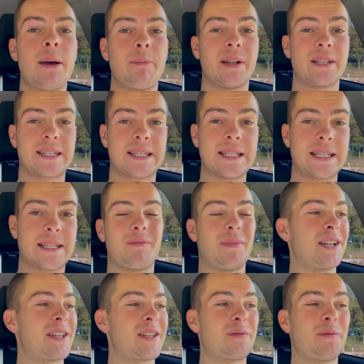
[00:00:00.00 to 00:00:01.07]
But since my
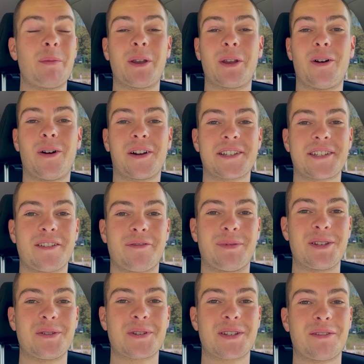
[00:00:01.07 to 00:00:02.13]
swimming goggles I've been
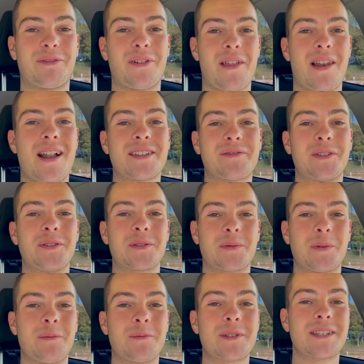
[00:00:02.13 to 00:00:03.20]
using for the last few
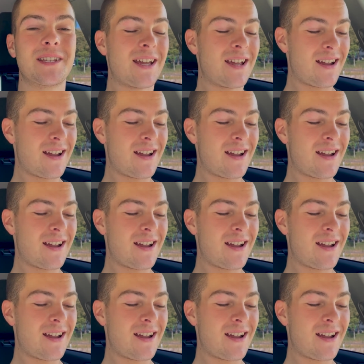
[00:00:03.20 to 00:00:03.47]
swims